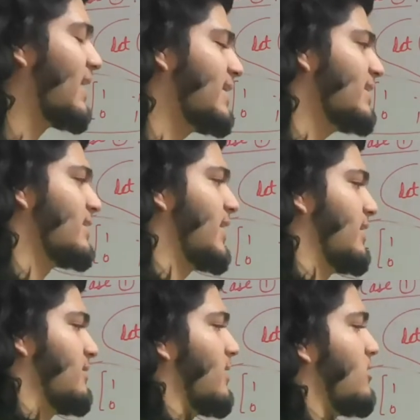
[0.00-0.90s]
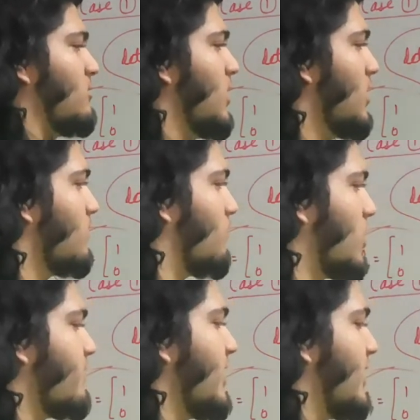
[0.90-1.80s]
idea, right? Now
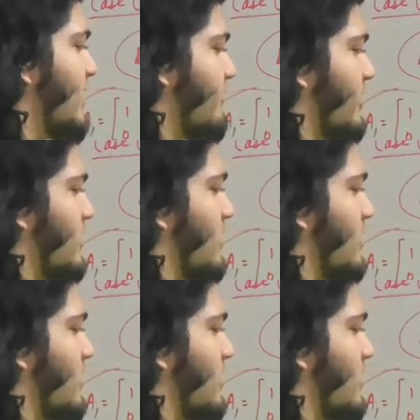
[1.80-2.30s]
what we did with